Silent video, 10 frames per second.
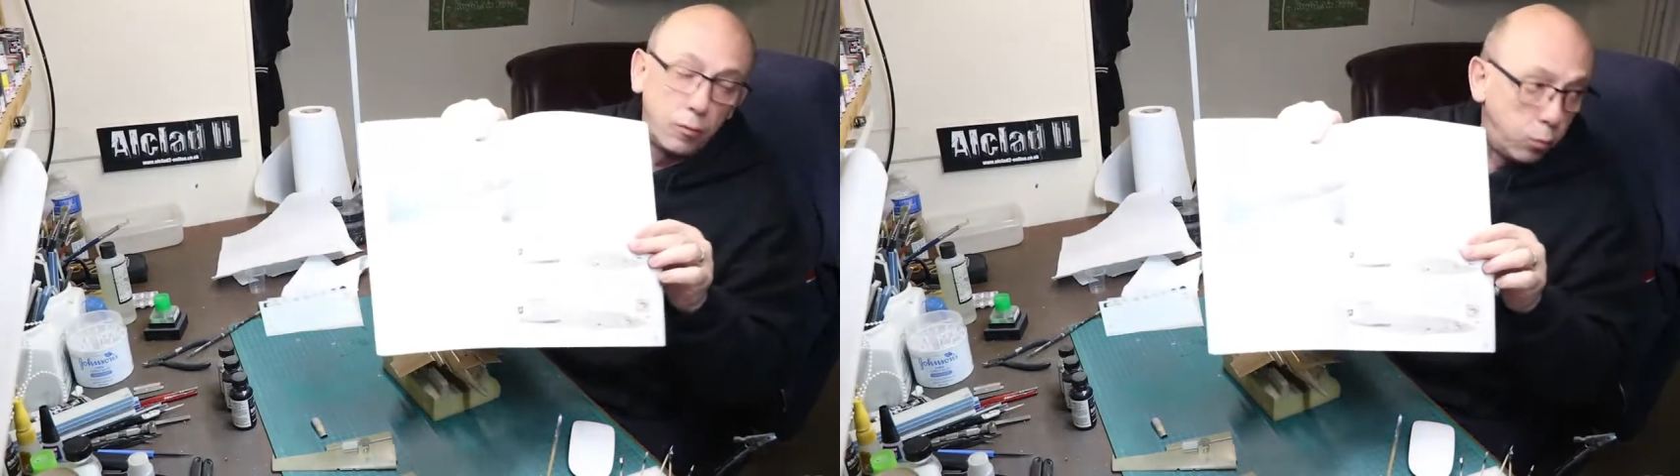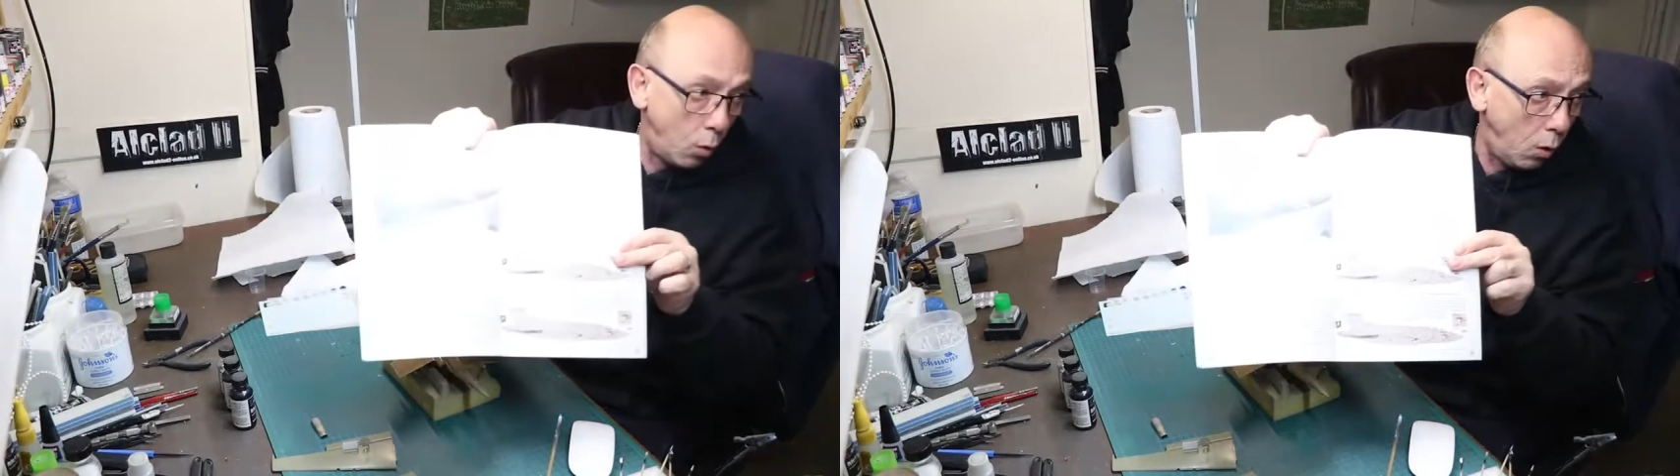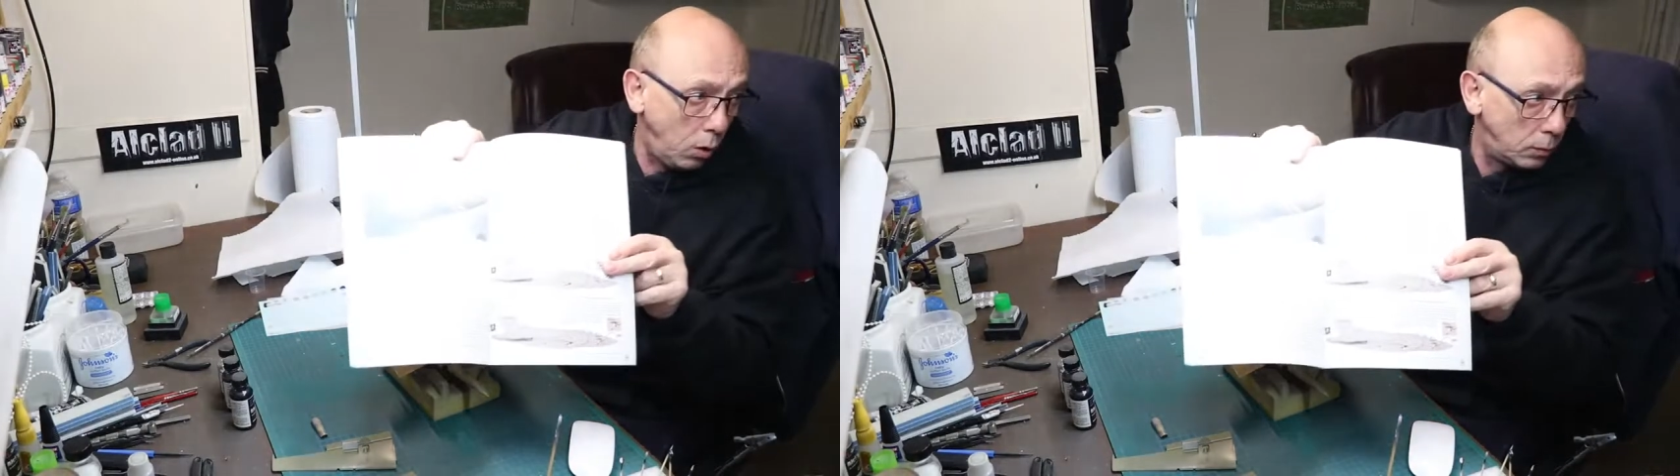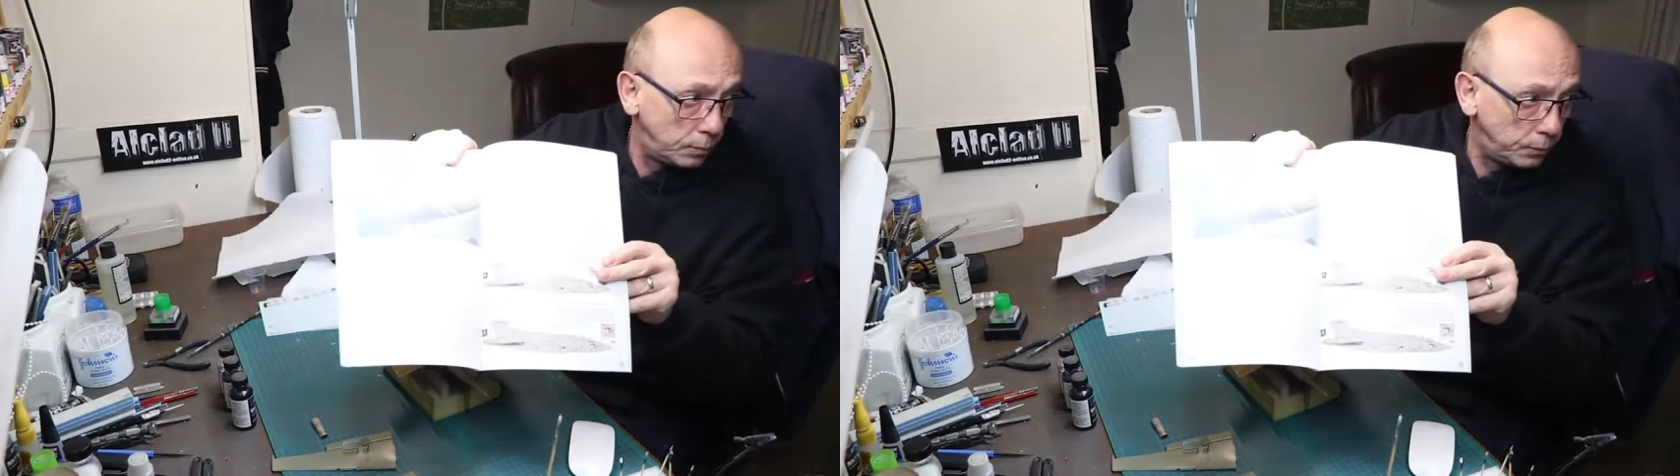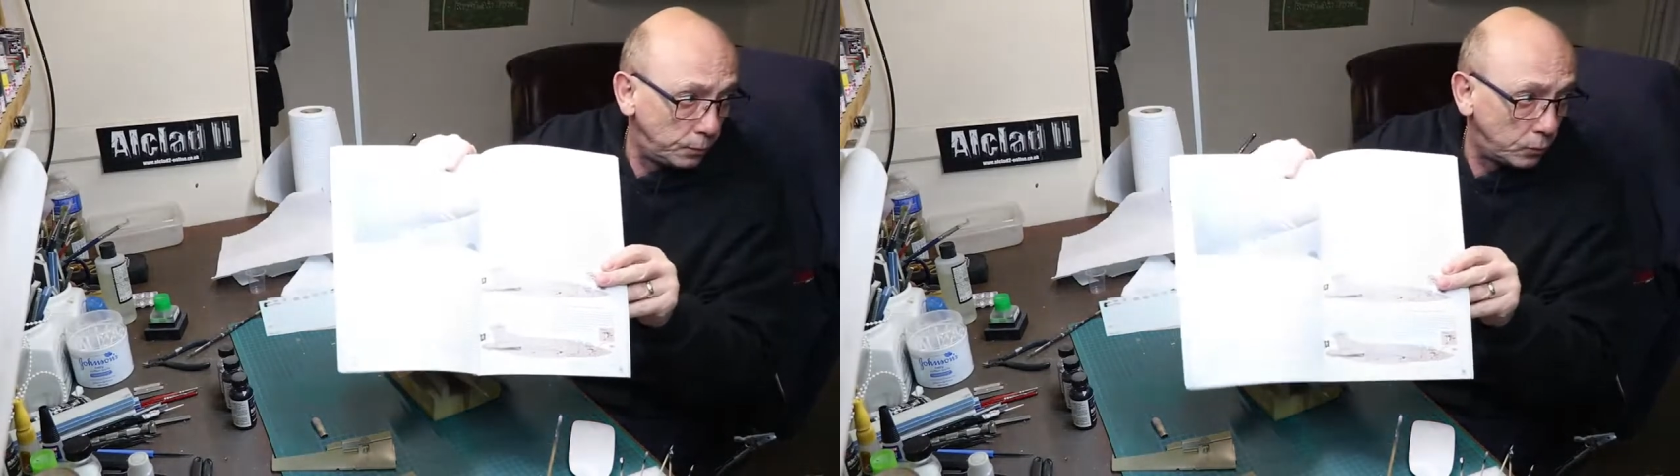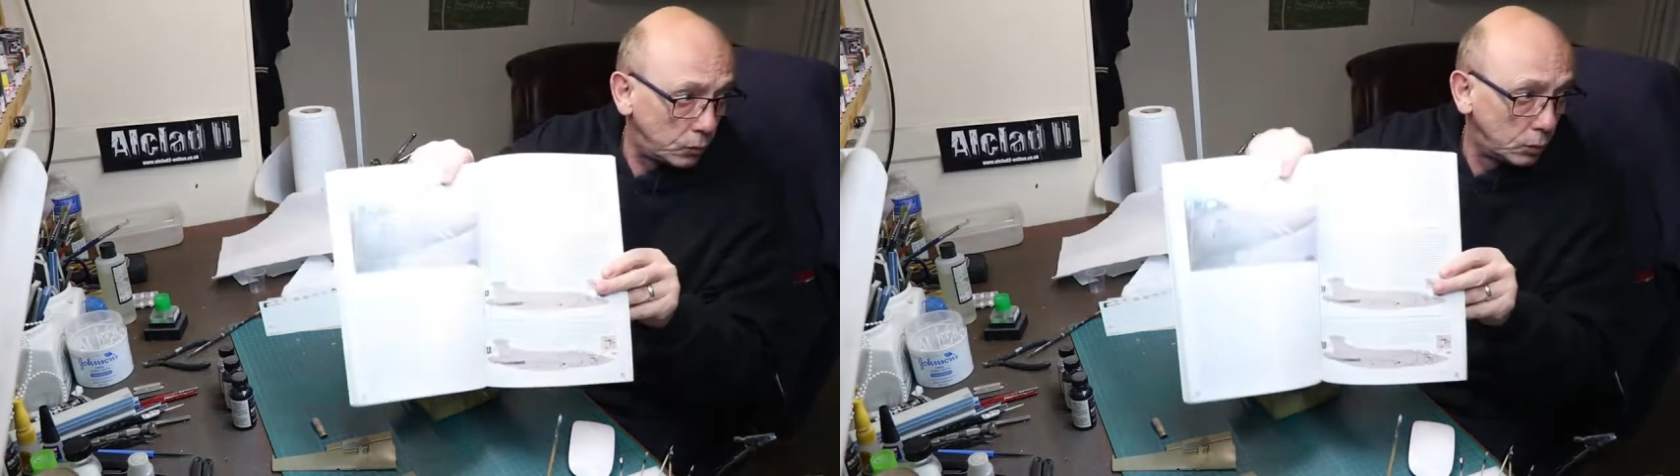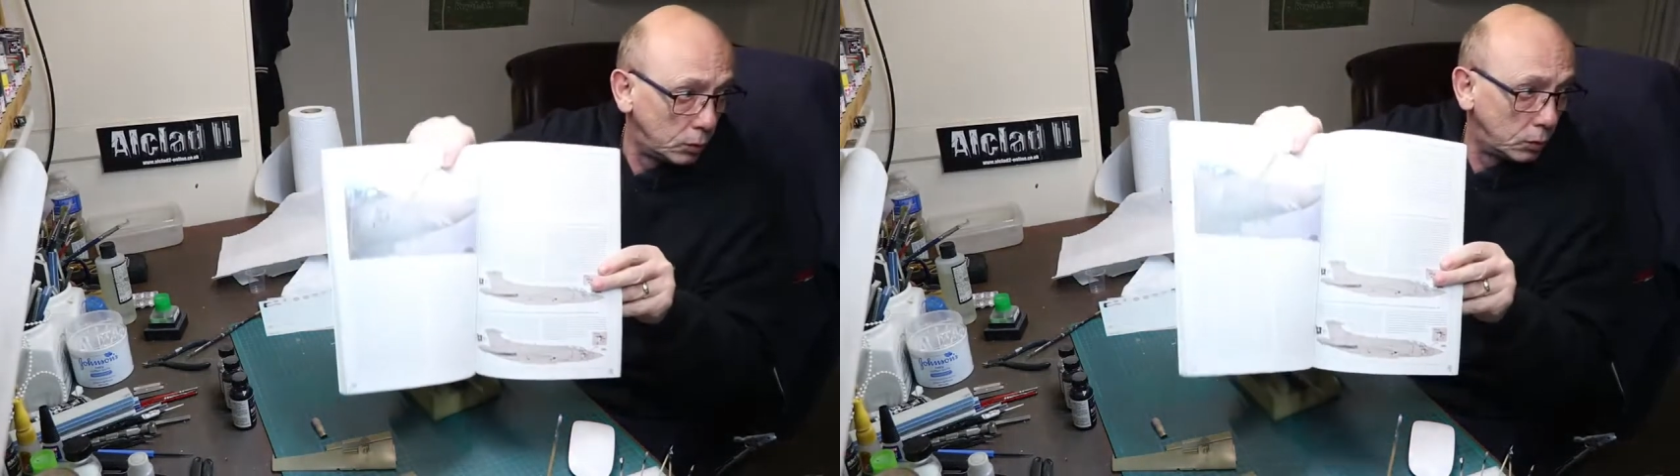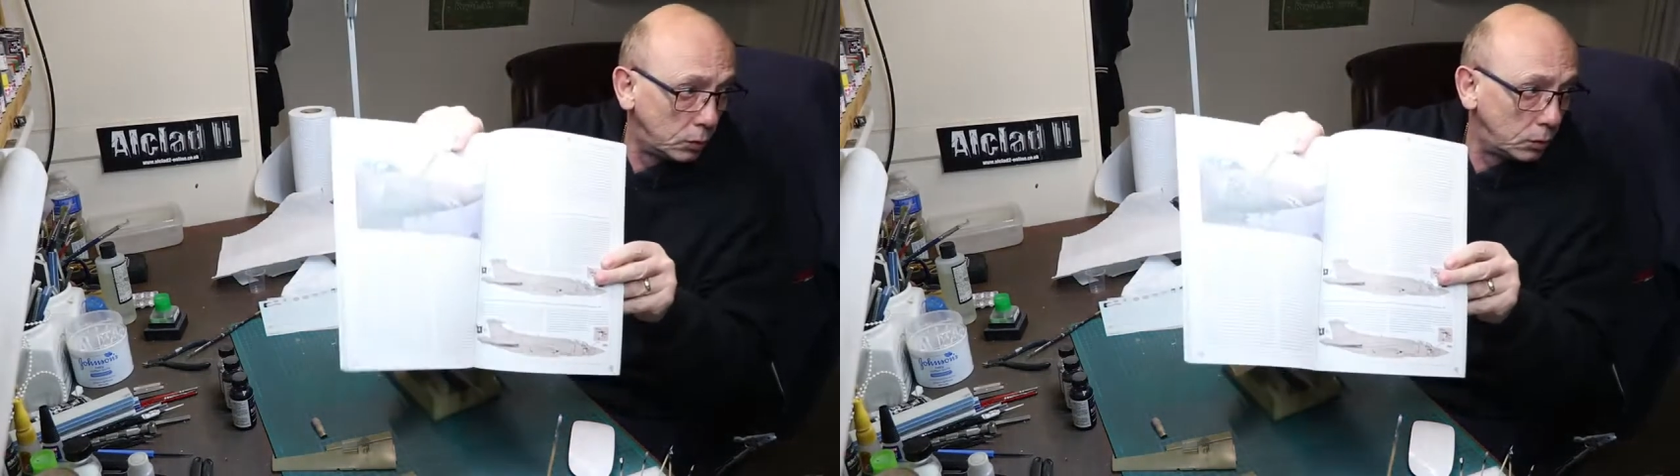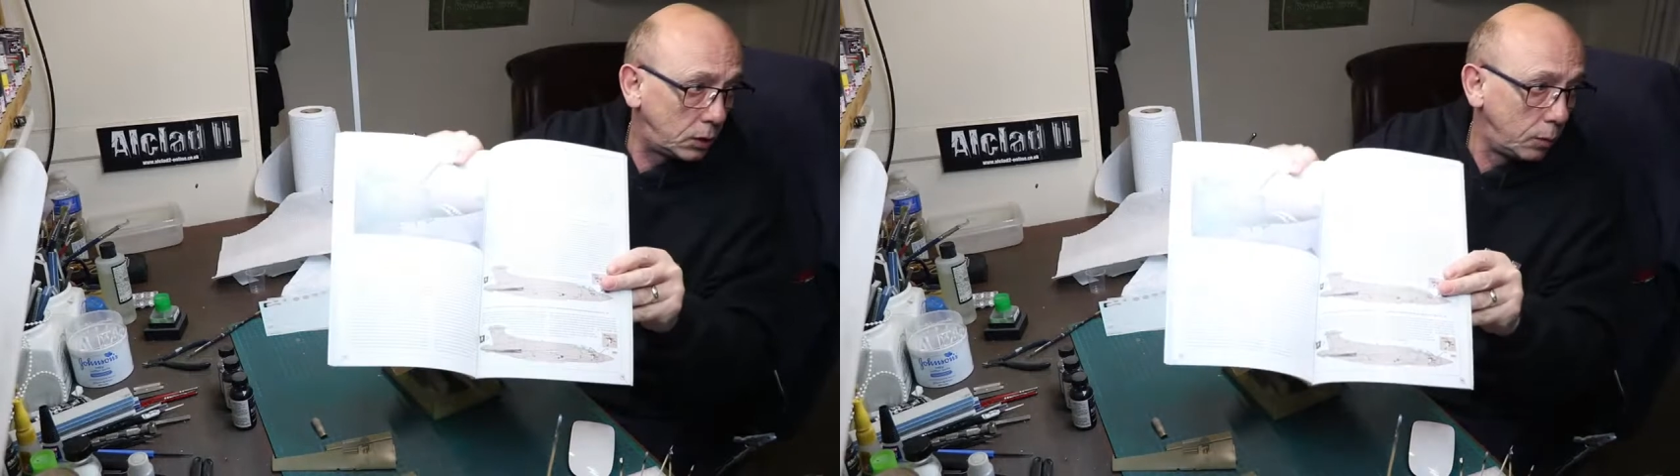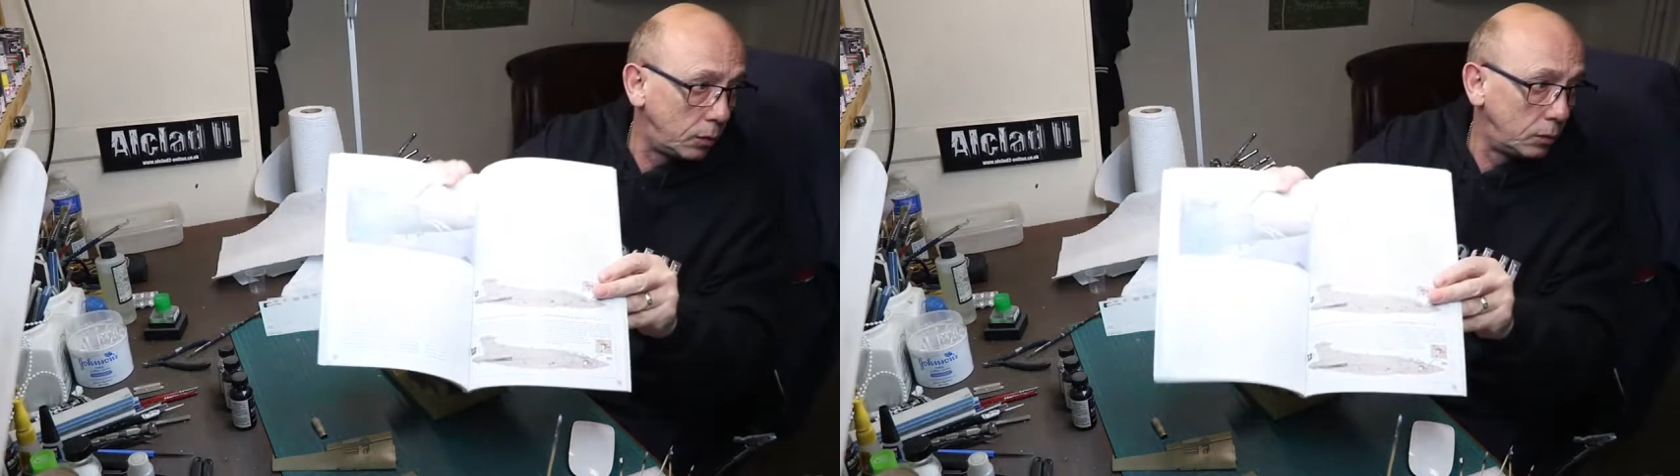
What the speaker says: War. Ooh, come on.